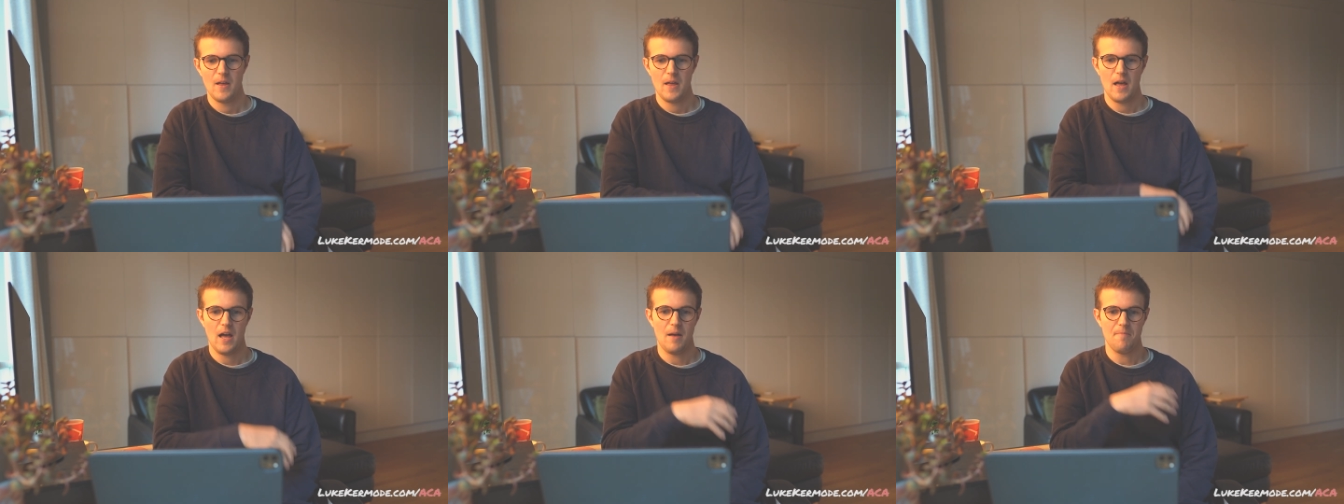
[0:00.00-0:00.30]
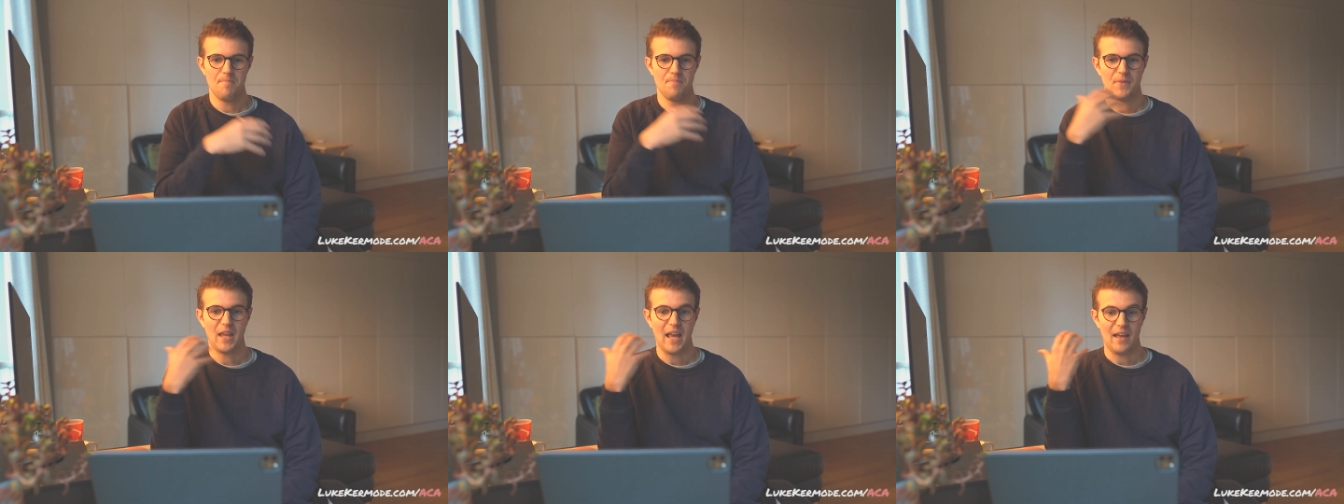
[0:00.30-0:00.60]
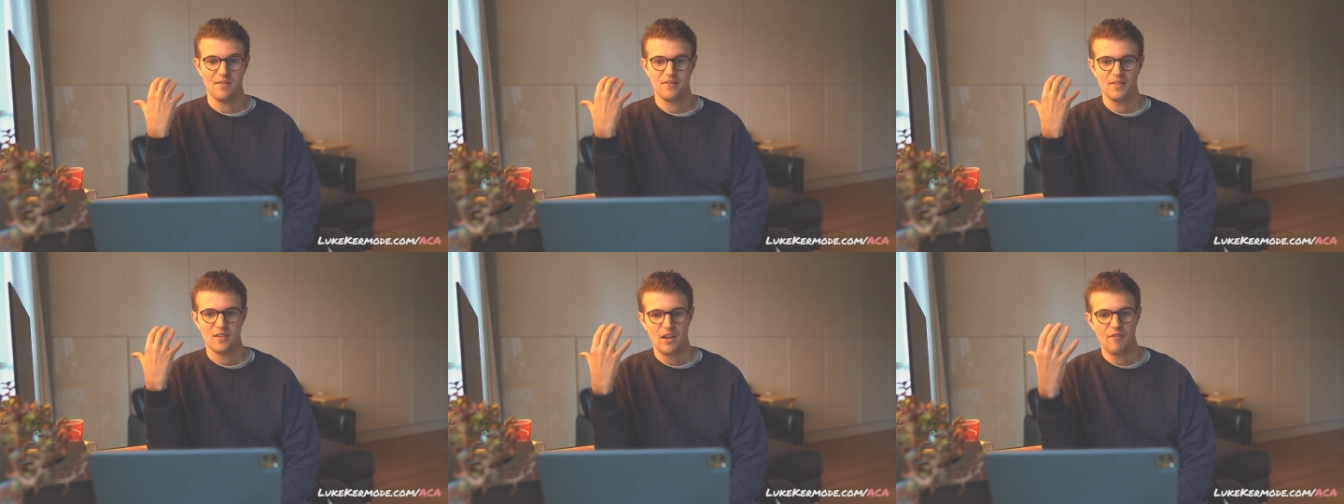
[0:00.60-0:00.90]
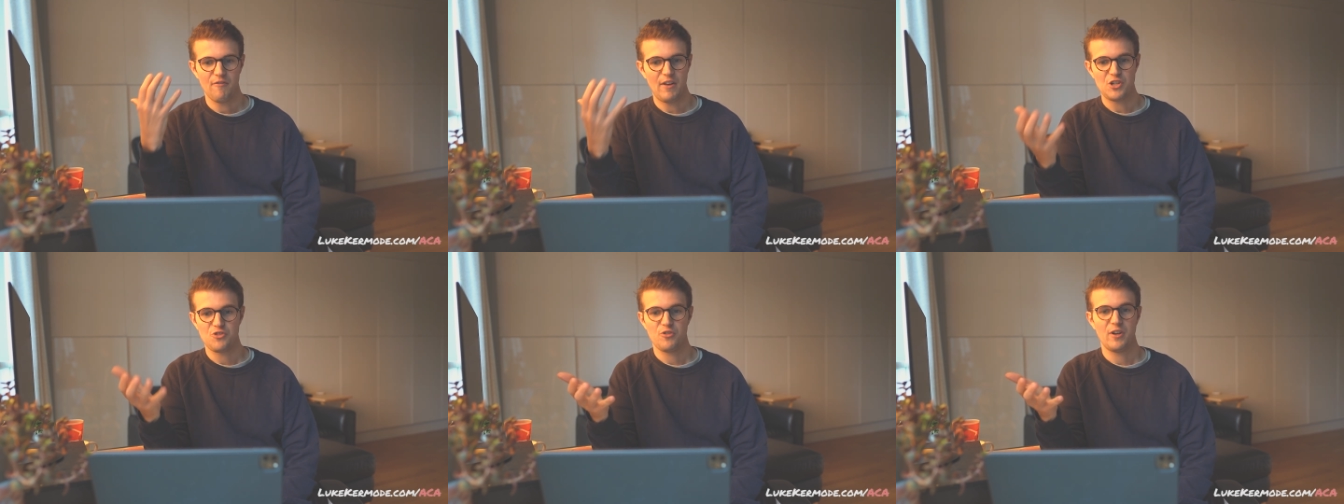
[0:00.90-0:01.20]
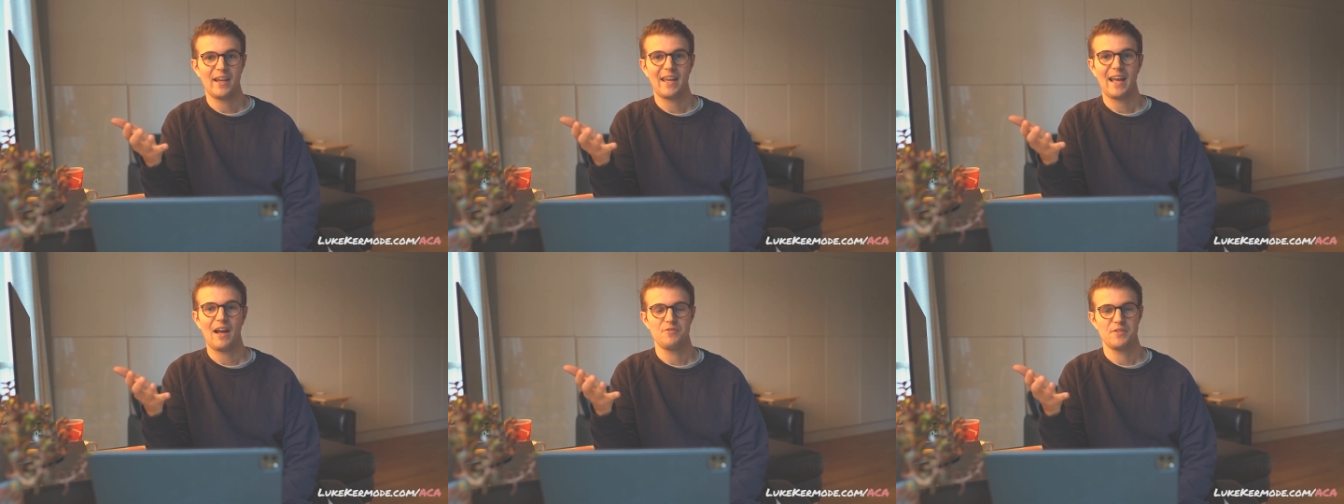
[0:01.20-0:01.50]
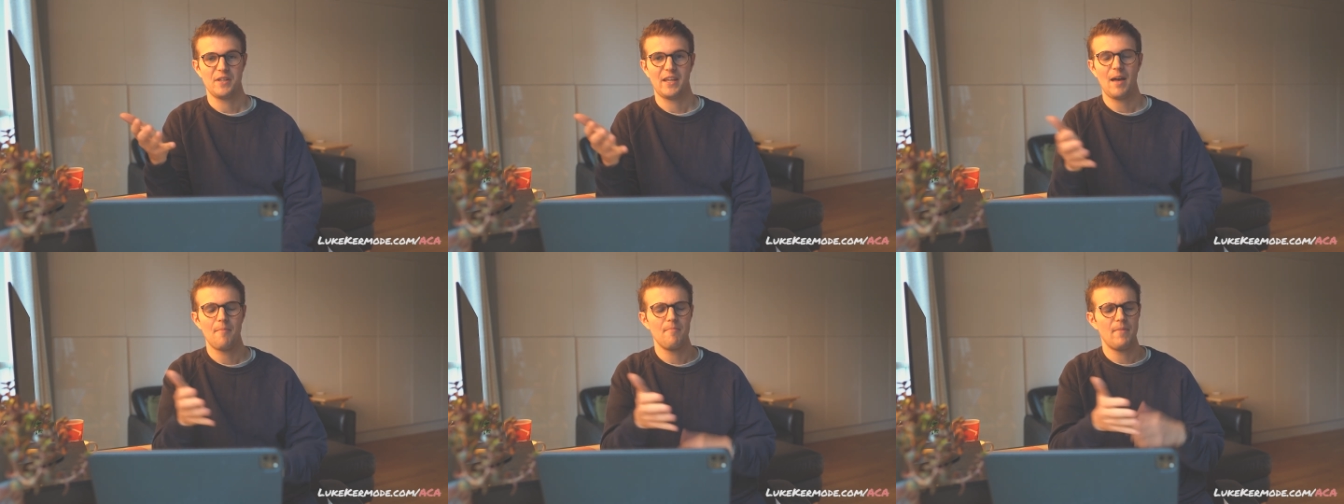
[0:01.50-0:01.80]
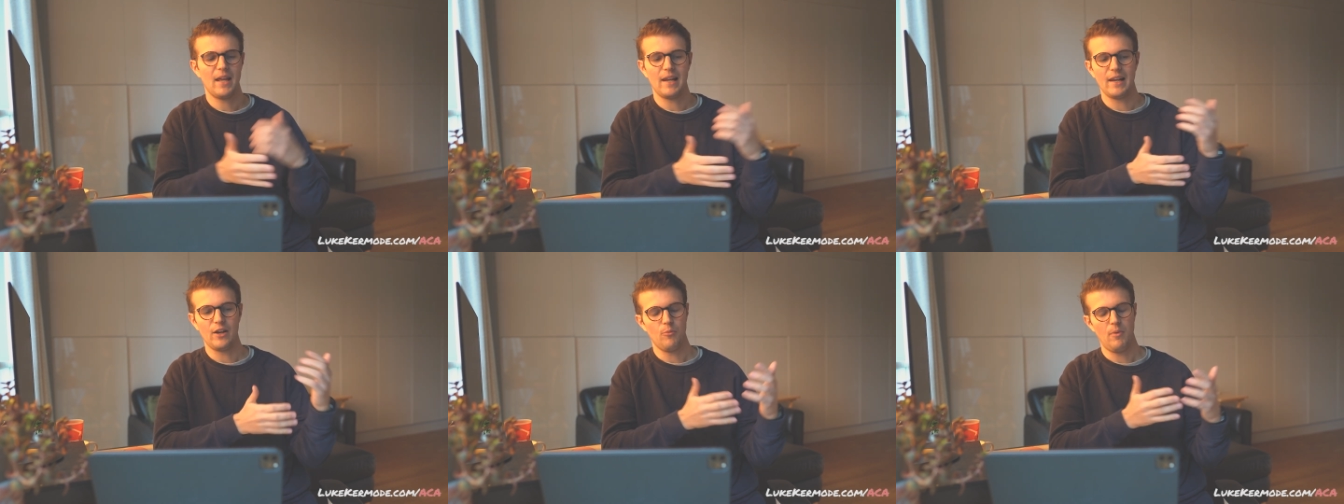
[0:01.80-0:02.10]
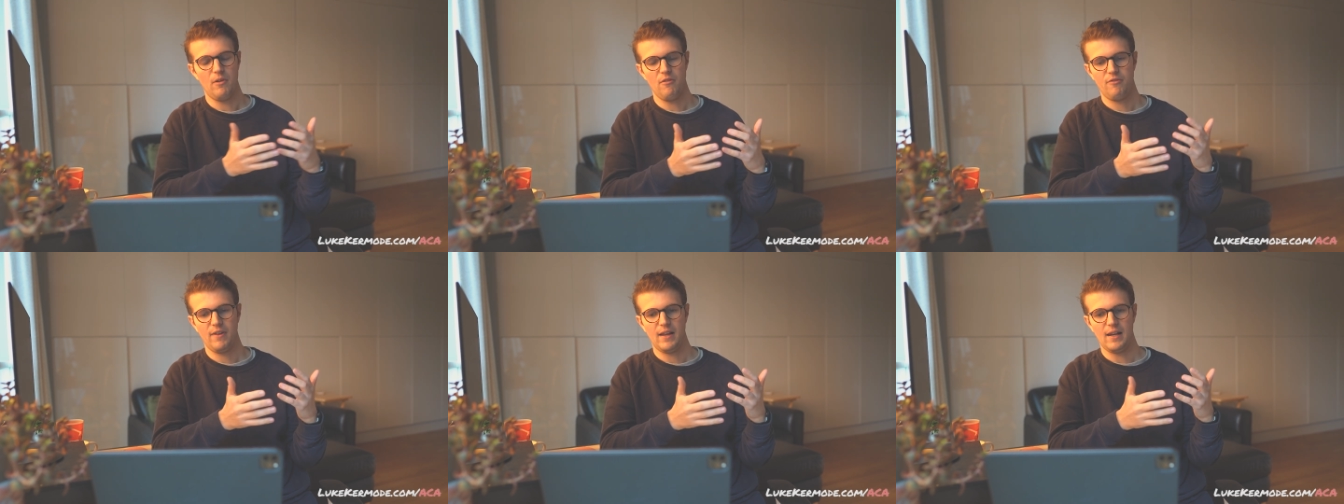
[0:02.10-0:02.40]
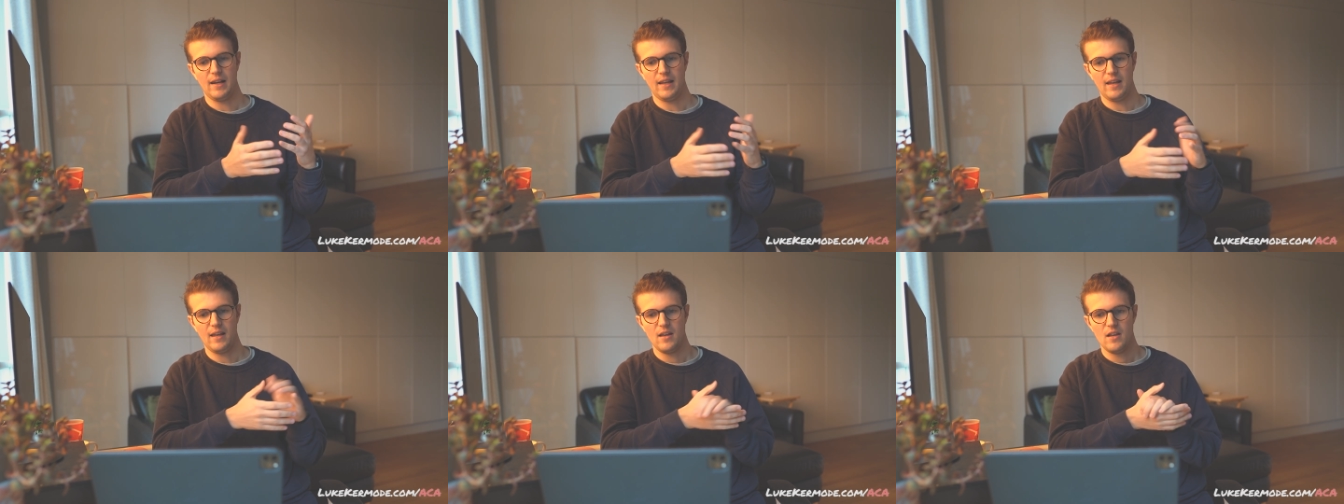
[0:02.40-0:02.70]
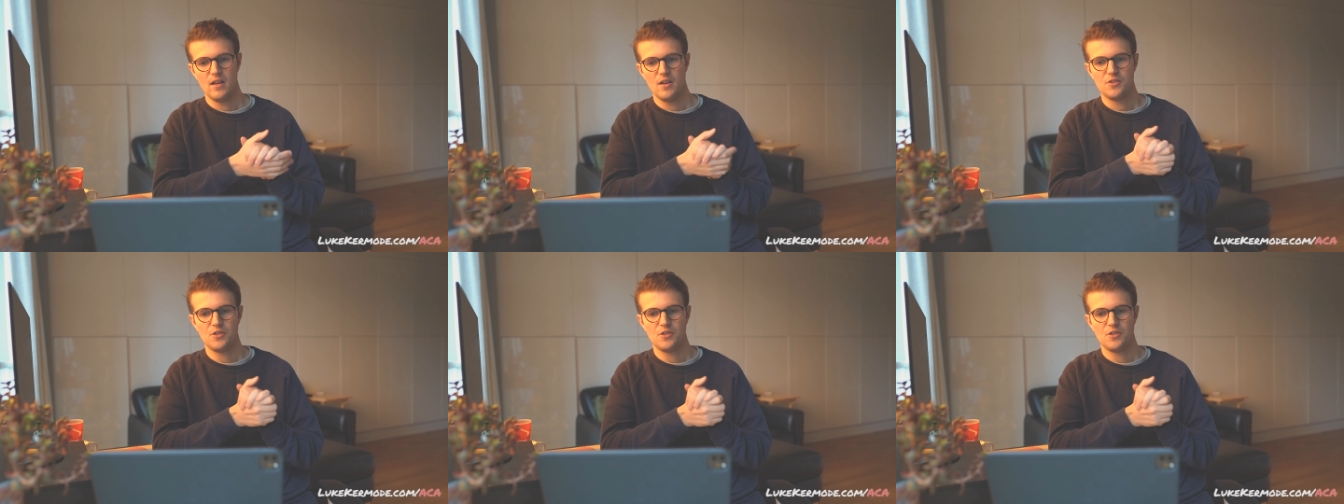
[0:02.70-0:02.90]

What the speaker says: Yeah, inventory accounting can be a little bit fiddly,